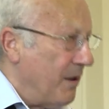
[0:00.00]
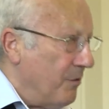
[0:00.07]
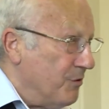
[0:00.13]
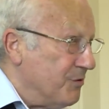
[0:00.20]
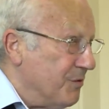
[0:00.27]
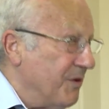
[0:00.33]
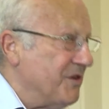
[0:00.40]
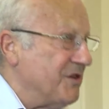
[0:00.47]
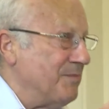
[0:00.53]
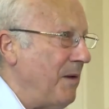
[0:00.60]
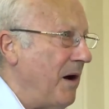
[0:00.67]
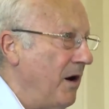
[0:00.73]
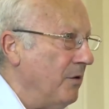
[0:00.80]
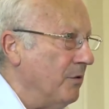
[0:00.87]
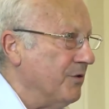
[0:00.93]
those were the
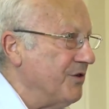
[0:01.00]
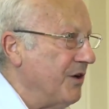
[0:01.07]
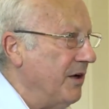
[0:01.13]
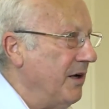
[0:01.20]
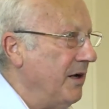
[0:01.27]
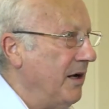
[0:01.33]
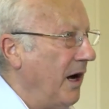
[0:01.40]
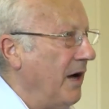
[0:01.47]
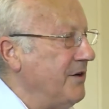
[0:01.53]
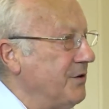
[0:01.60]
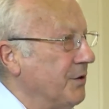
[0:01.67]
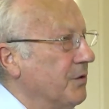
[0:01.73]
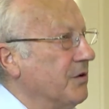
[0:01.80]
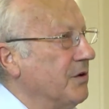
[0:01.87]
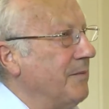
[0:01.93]
spirals I
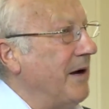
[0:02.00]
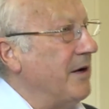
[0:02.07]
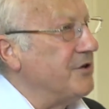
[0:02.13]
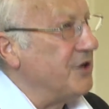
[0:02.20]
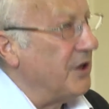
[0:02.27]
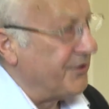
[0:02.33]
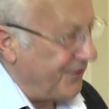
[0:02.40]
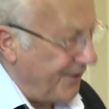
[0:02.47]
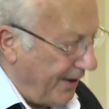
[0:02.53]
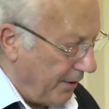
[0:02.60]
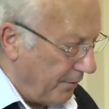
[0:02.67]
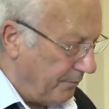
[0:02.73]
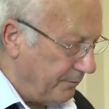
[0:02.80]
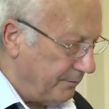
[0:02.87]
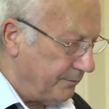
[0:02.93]
talked about just now.